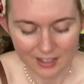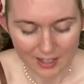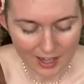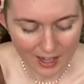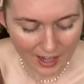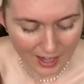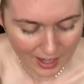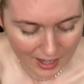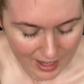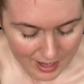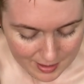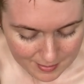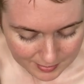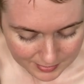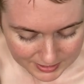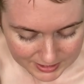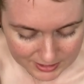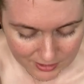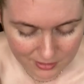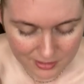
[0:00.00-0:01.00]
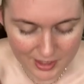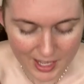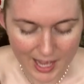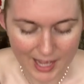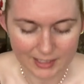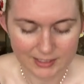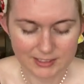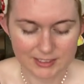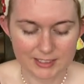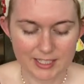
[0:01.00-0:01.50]
So
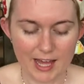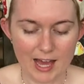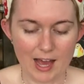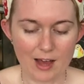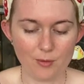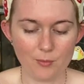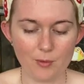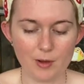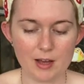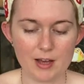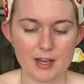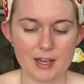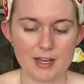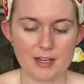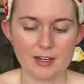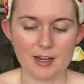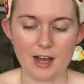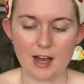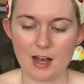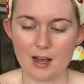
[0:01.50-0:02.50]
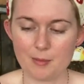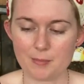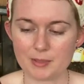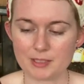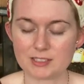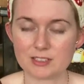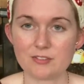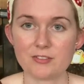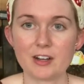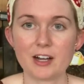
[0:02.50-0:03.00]
that's that one.
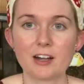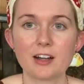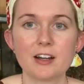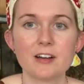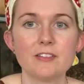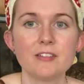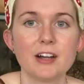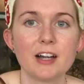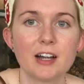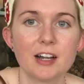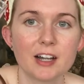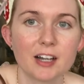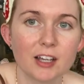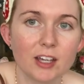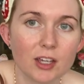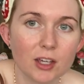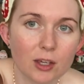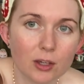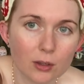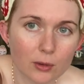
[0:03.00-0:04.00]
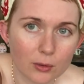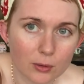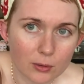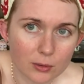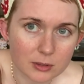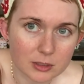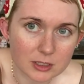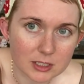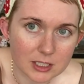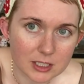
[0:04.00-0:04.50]
It's very, very
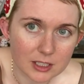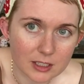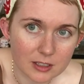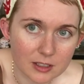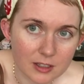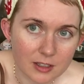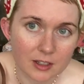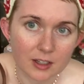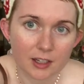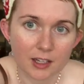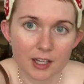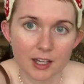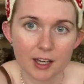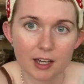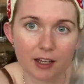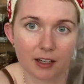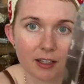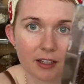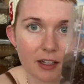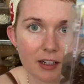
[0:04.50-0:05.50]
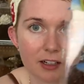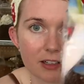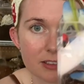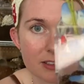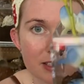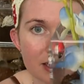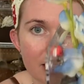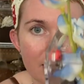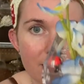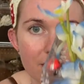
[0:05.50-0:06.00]
cute. And
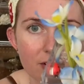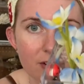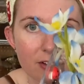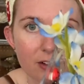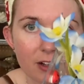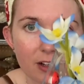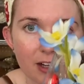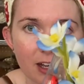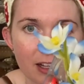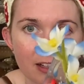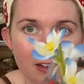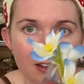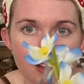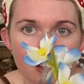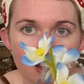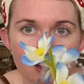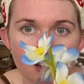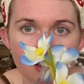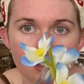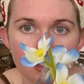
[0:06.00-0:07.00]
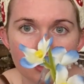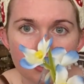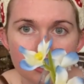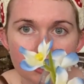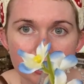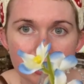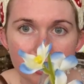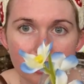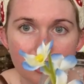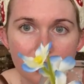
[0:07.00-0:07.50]
here's another look at the
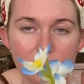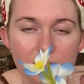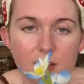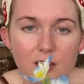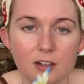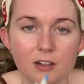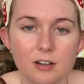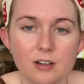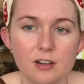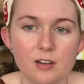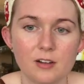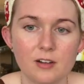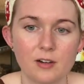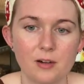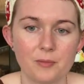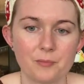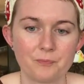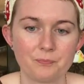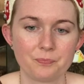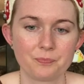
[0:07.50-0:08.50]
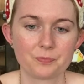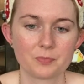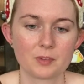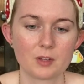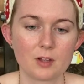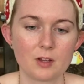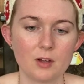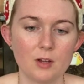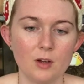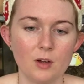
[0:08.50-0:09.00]
enclosure.
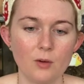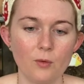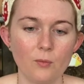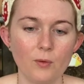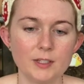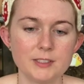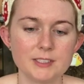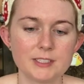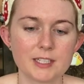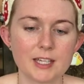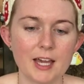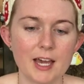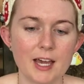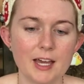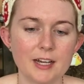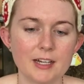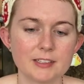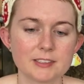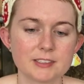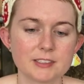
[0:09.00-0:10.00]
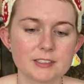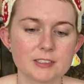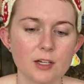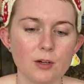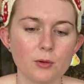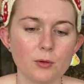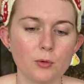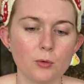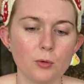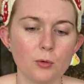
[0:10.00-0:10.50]
Once again, it's
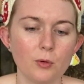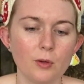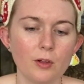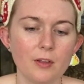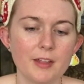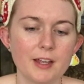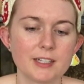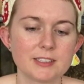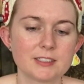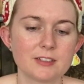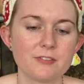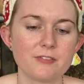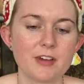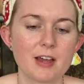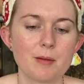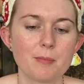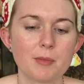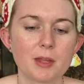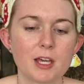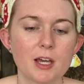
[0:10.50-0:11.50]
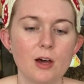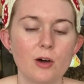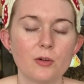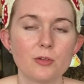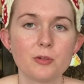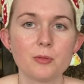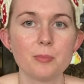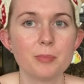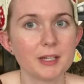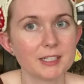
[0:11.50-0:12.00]
so cool that it's a
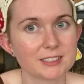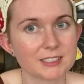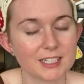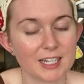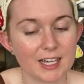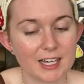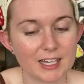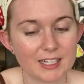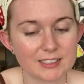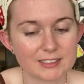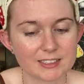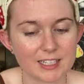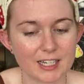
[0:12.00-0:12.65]
family-owned business.